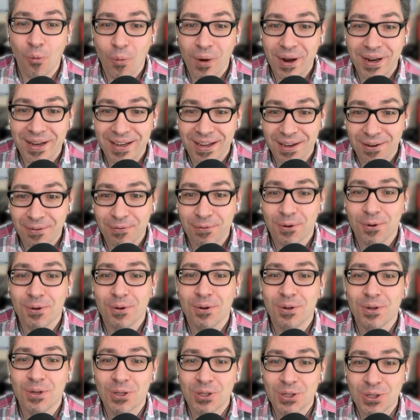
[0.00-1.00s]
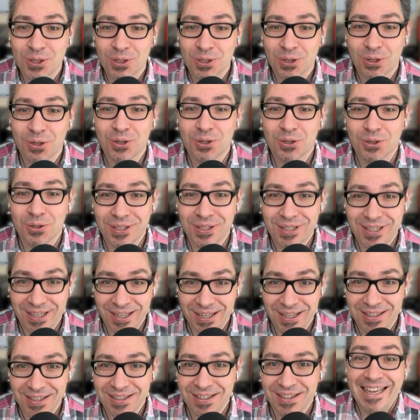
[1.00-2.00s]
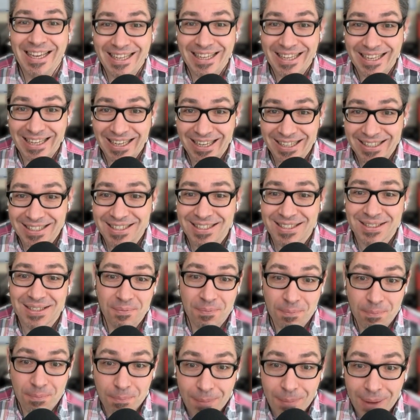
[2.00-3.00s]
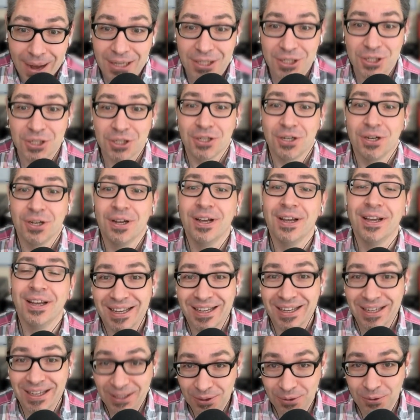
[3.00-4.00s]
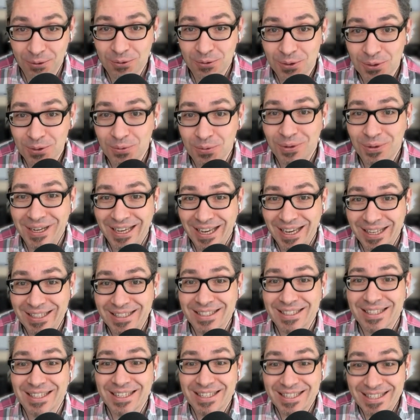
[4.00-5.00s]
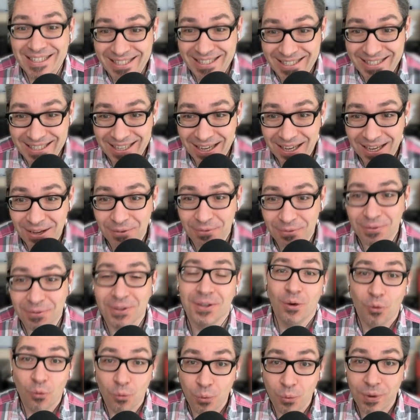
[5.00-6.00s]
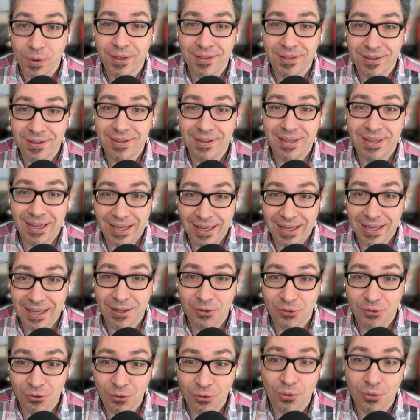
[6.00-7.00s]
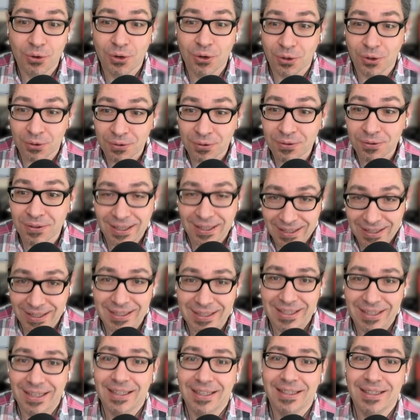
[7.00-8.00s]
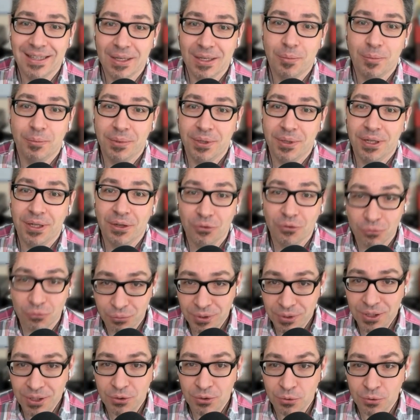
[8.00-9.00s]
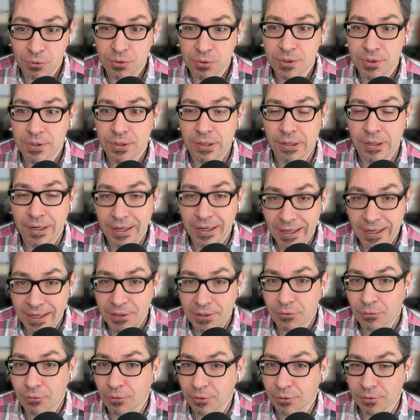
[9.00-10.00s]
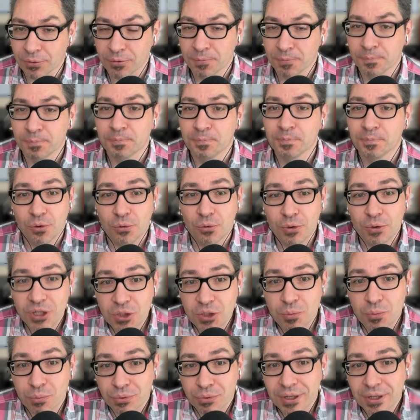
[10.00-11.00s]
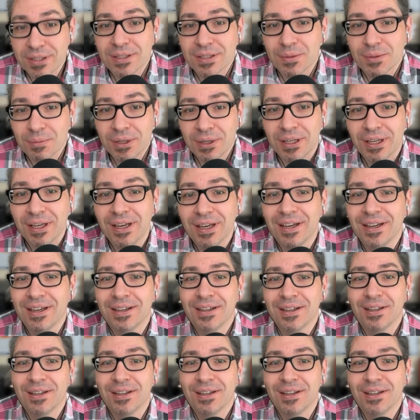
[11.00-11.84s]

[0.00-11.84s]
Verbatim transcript: whenever such a date gets matched, it also gets saved within a token that can then be reused later on. Which brings me